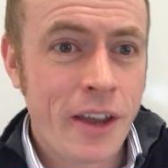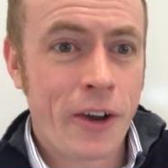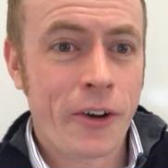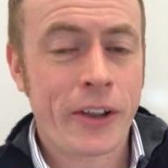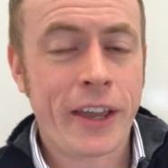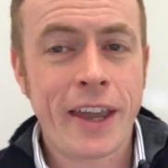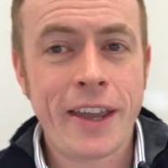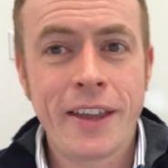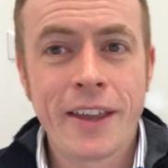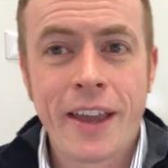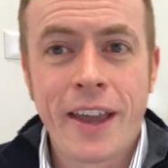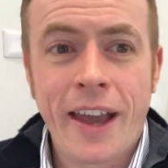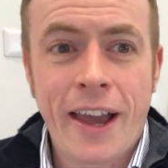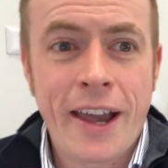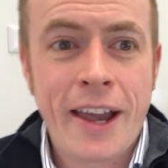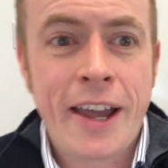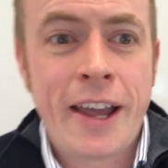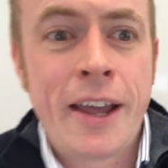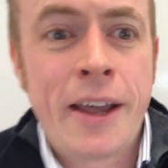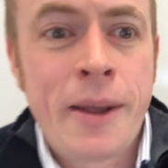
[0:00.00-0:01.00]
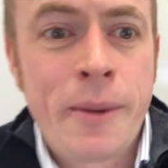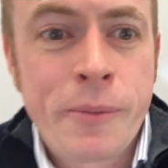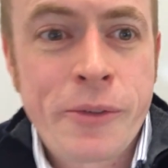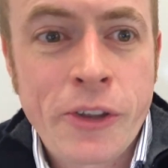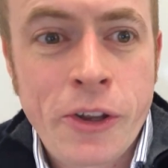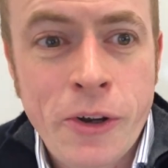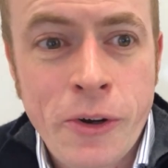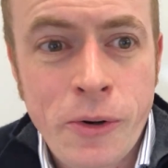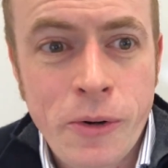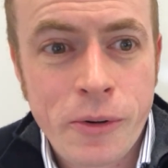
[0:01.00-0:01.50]
Okay,
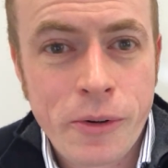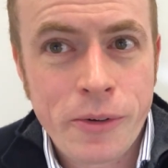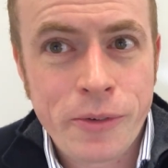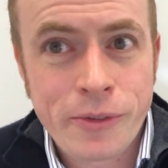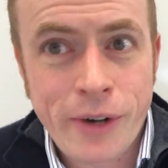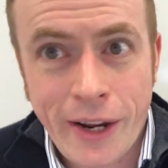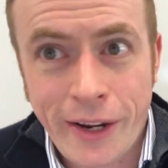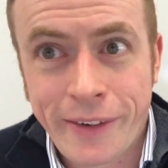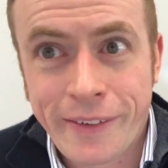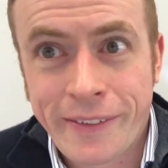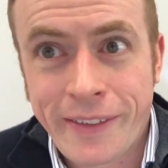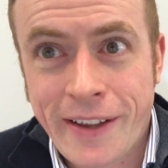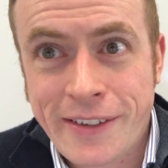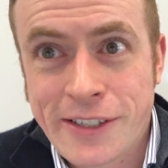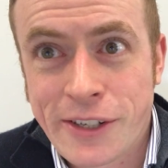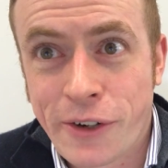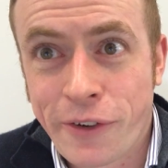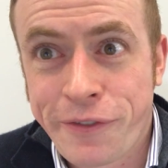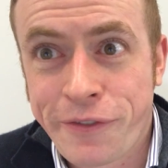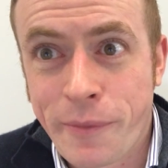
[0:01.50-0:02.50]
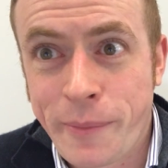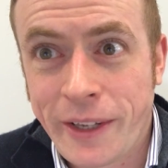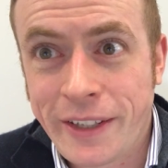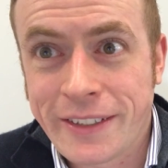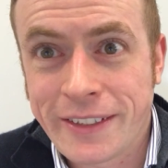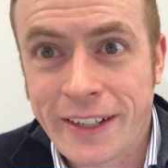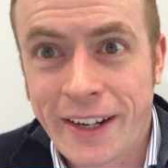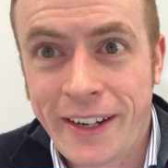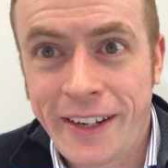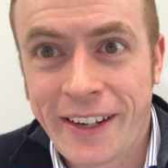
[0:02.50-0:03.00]
right, that's enough for me
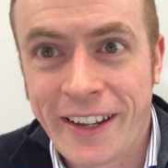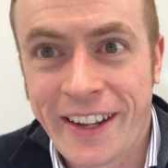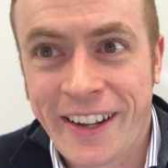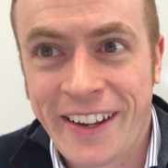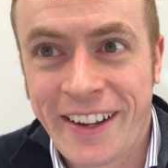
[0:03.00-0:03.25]
today.